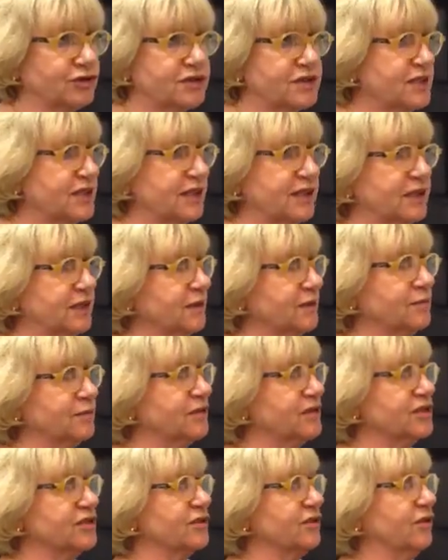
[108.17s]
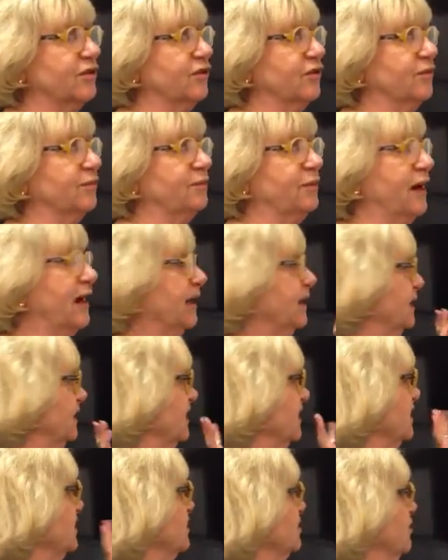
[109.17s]
seams or
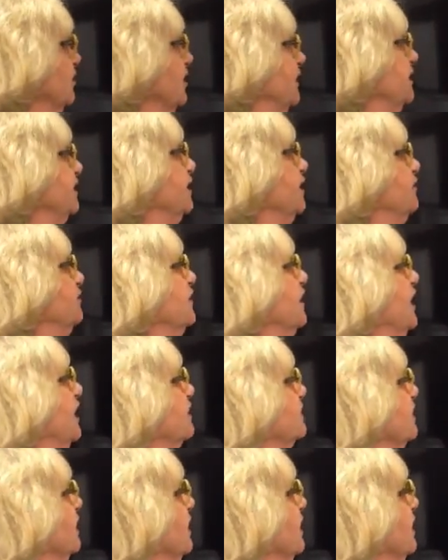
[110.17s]
pockets or any of that.